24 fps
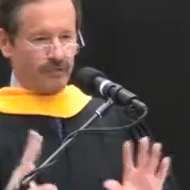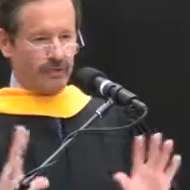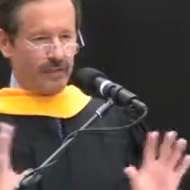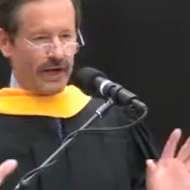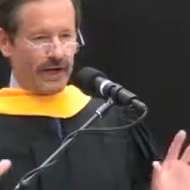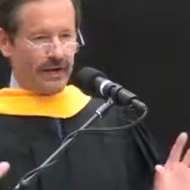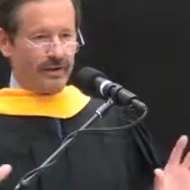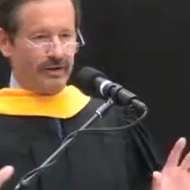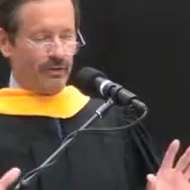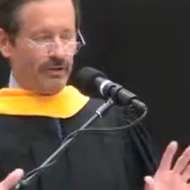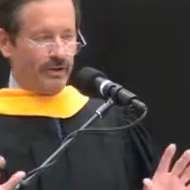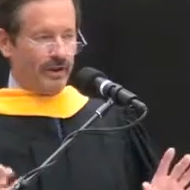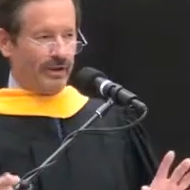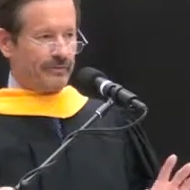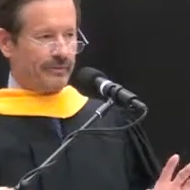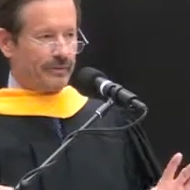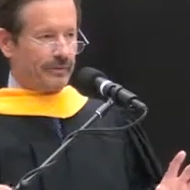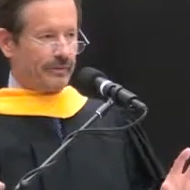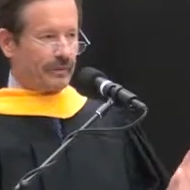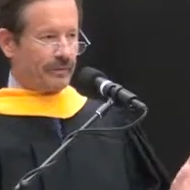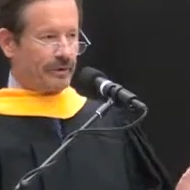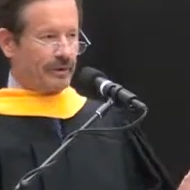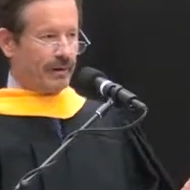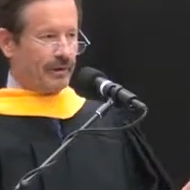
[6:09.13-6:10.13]
backing away
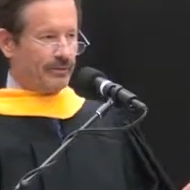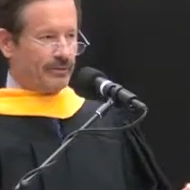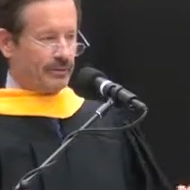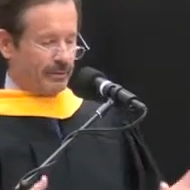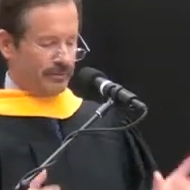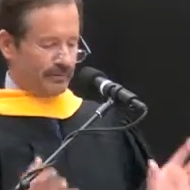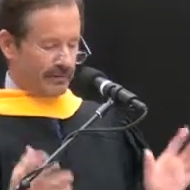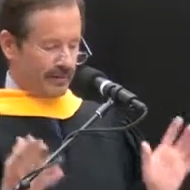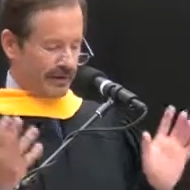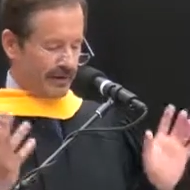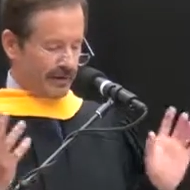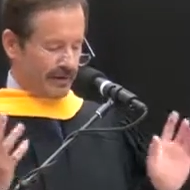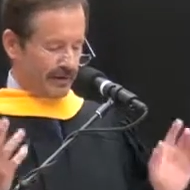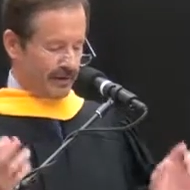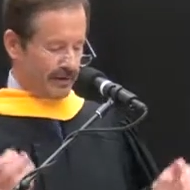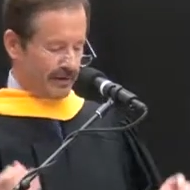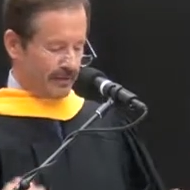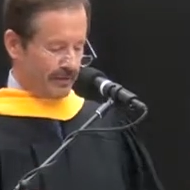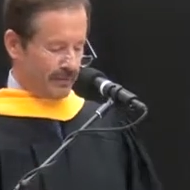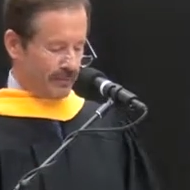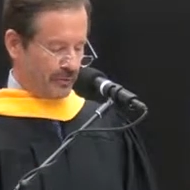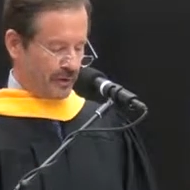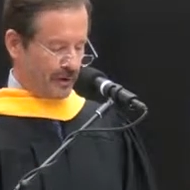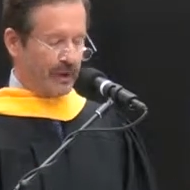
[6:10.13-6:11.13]
from a problem and
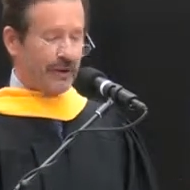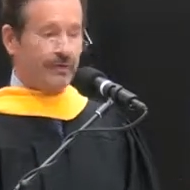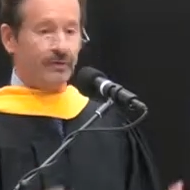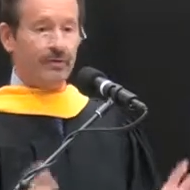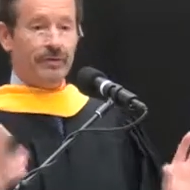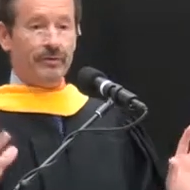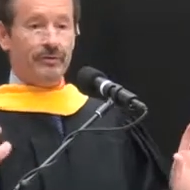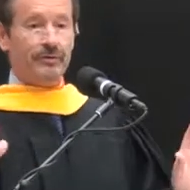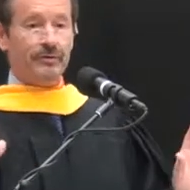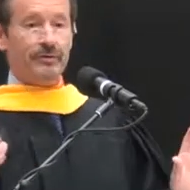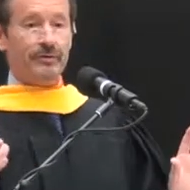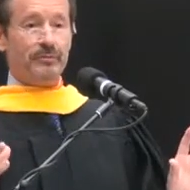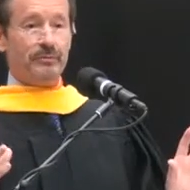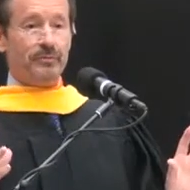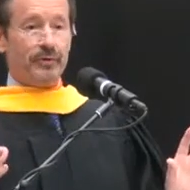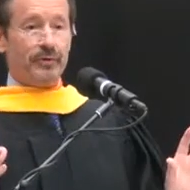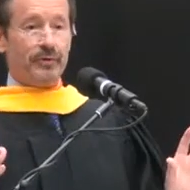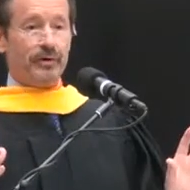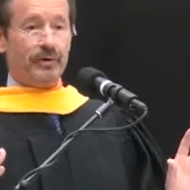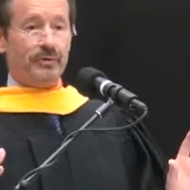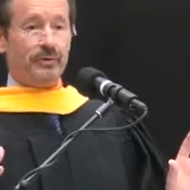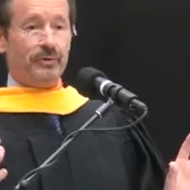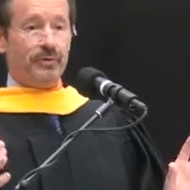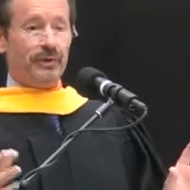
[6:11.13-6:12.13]
realizing it was an
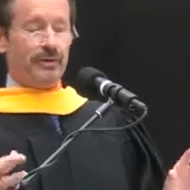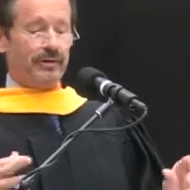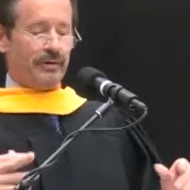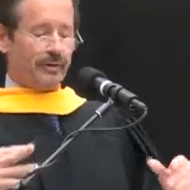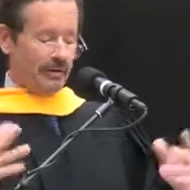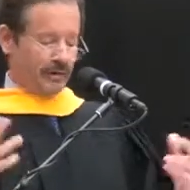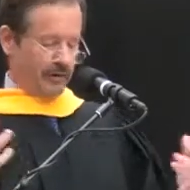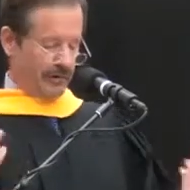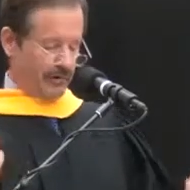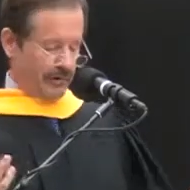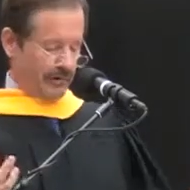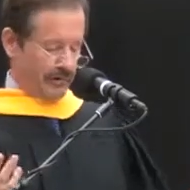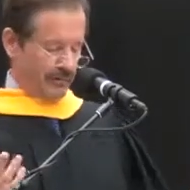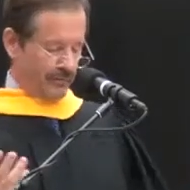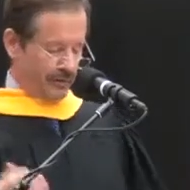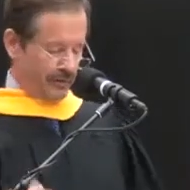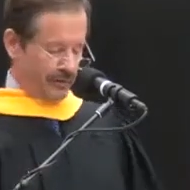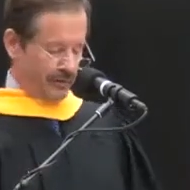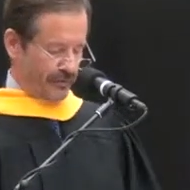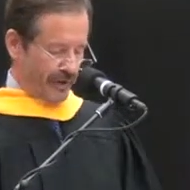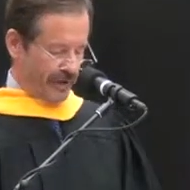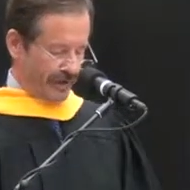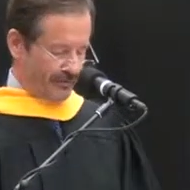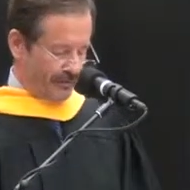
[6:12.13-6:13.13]
important one, and
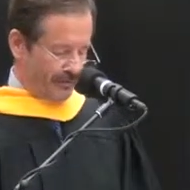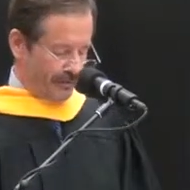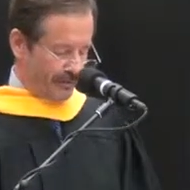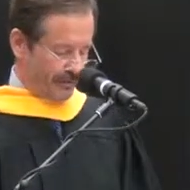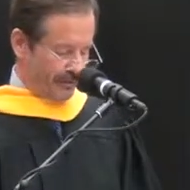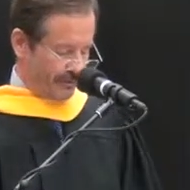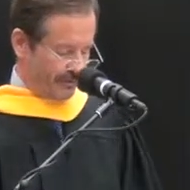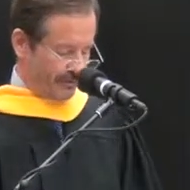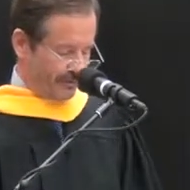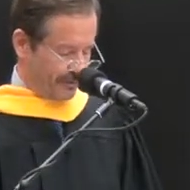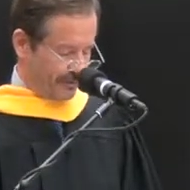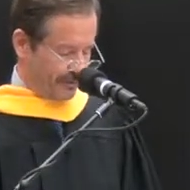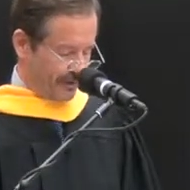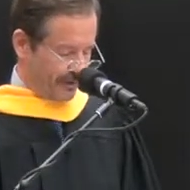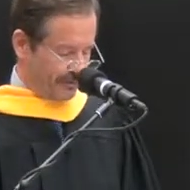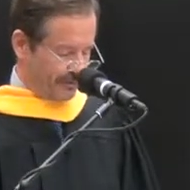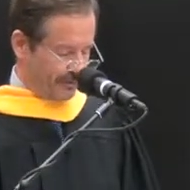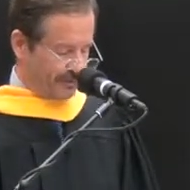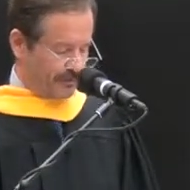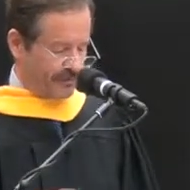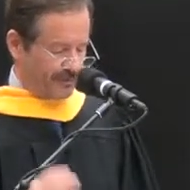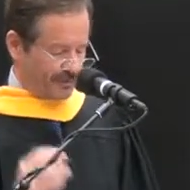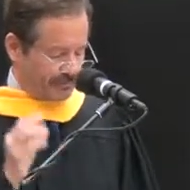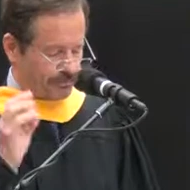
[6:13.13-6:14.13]
when you accidentally solve
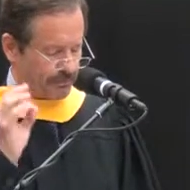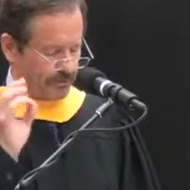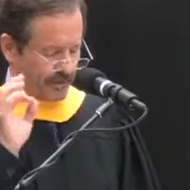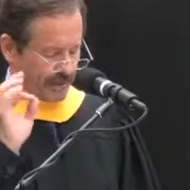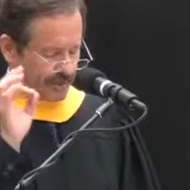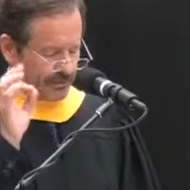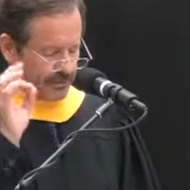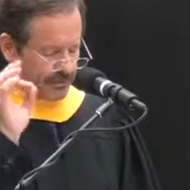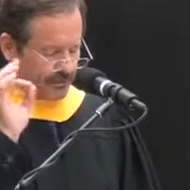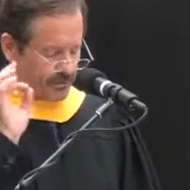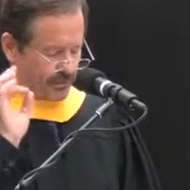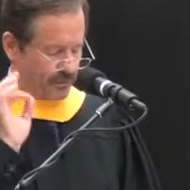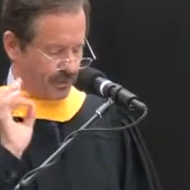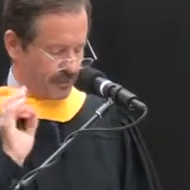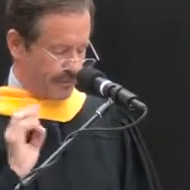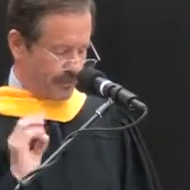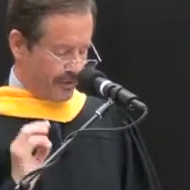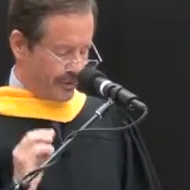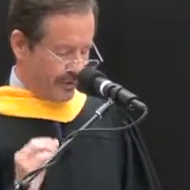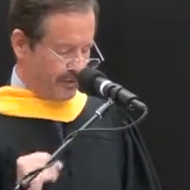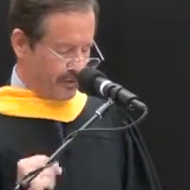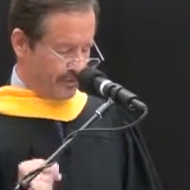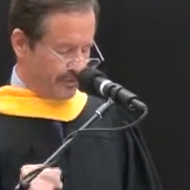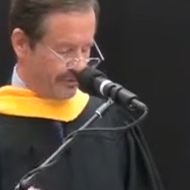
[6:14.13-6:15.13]
it, just make sure you
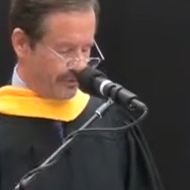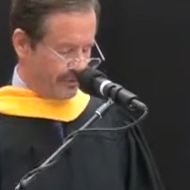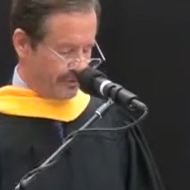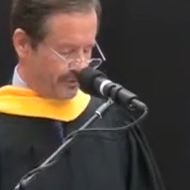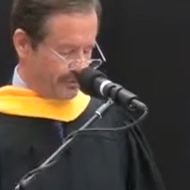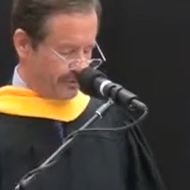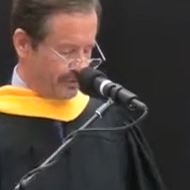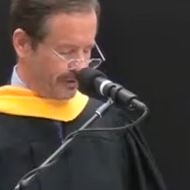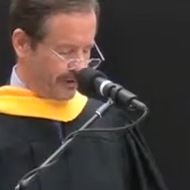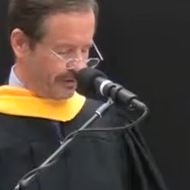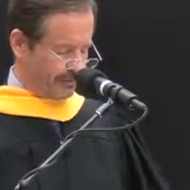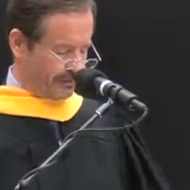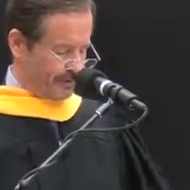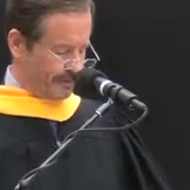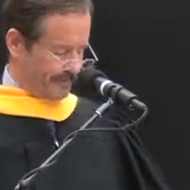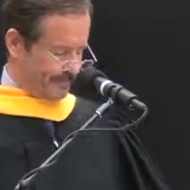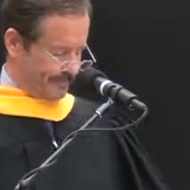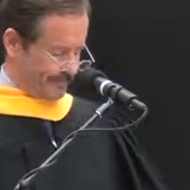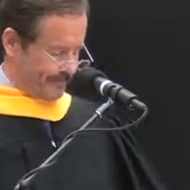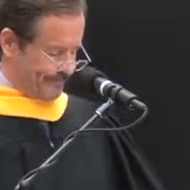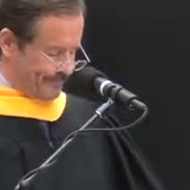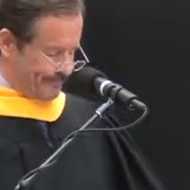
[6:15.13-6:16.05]
notice that you solved it.